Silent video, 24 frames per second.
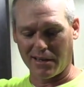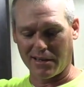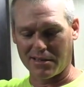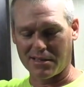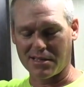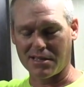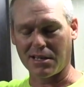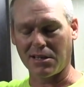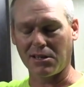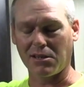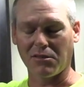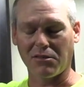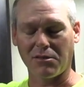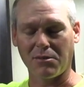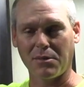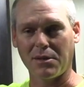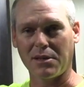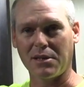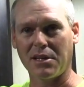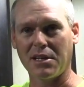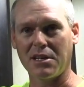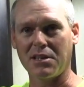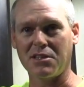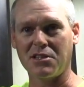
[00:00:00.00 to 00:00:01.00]
signal from
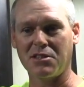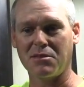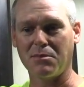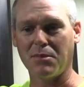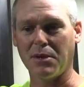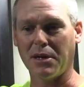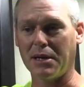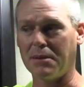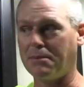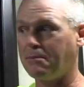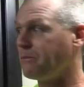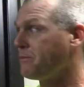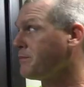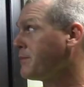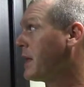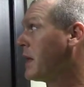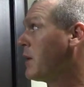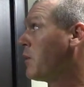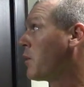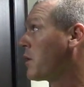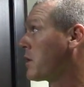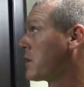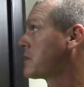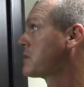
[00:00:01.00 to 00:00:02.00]
the dish, but
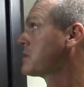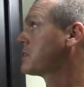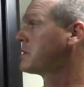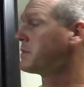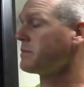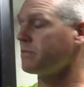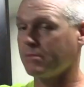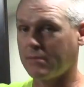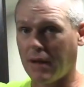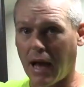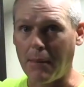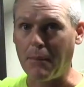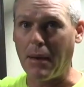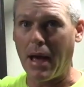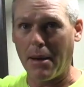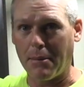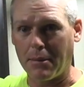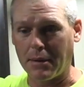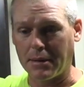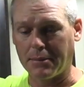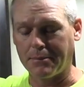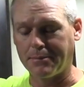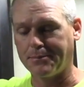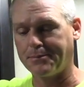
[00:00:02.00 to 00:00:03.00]
it works. I'm
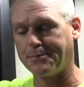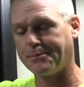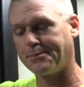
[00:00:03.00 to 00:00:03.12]
happy.